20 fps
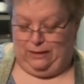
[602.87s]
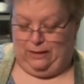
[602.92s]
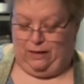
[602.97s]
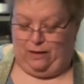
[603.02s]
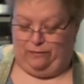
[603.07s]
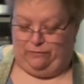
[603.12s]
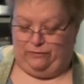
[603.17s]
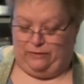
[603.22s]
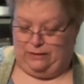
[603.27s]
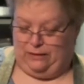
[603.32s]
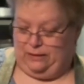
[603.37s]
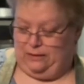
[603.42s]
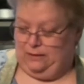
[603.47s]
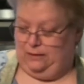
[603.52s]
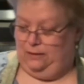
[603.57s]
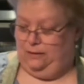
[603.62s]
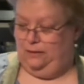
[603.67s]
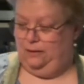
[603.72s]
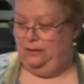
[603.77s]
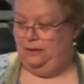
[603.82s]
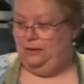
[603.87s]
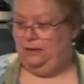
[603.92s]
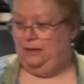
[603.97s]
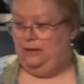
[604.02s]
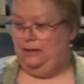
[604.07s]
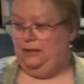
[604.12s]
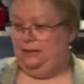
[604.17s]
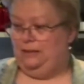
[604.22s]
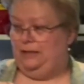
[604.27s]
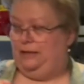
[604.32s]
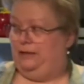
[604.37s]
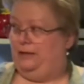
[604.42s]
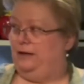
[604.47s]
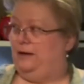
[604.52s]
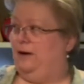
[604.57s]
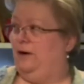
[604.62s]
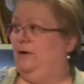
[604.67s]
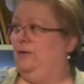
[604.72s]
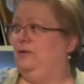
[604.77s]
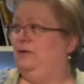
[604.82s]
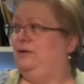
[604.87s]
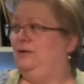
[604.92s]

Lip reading: loves it. There you go.